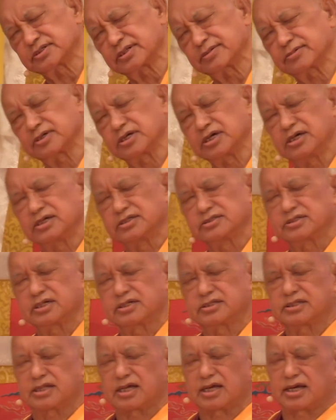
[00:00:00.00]
time.
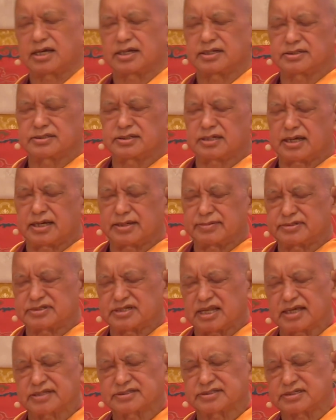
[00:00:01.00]
Then I have a
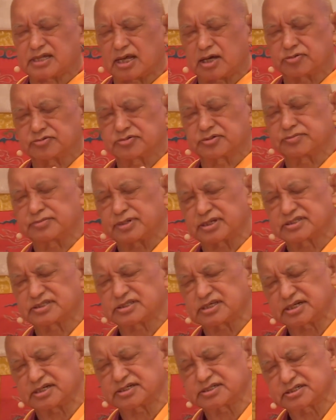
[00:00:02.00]
text how to make
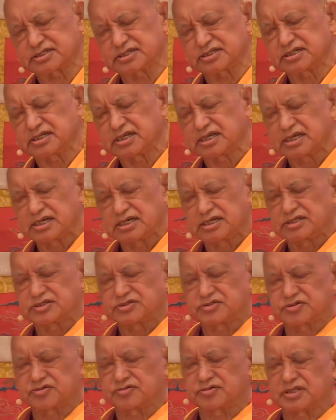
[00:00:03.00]
charity.
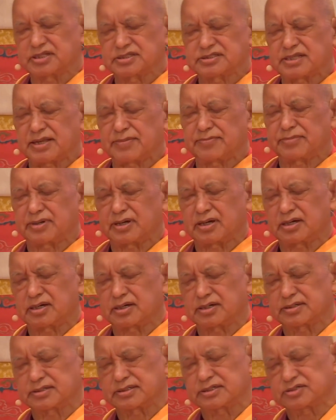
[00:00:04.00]
So the
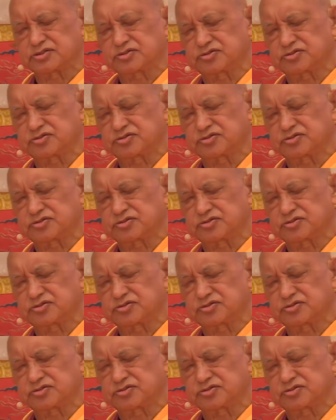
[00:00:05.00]
samba,